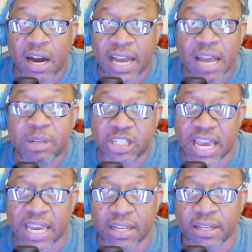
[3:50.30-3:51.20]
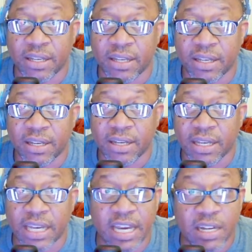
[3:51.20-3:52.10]
imitate
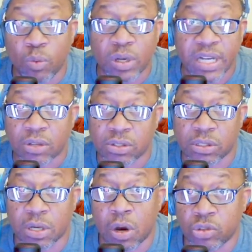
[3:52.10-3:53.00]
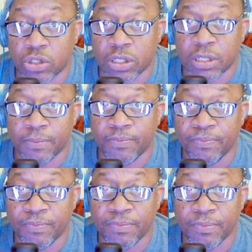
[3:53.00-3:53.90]
anyone else's culture.
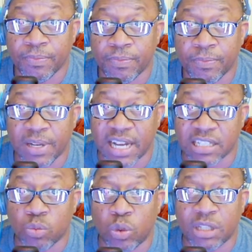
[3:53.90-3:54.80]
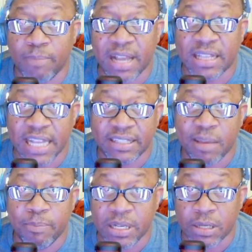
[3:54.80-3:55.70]
And I just wanted to let
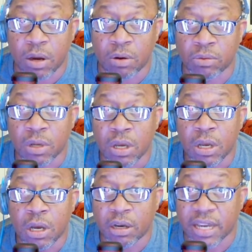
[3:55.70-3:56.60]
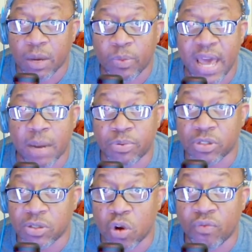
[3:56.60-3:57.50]
that be known. Again, we got to
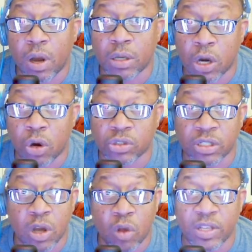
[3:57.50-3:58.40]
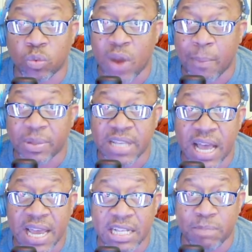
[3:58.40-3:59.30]
preserve our culture. And all these rappers out
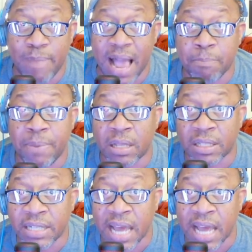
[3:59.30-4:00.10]
here that's backpedaling now,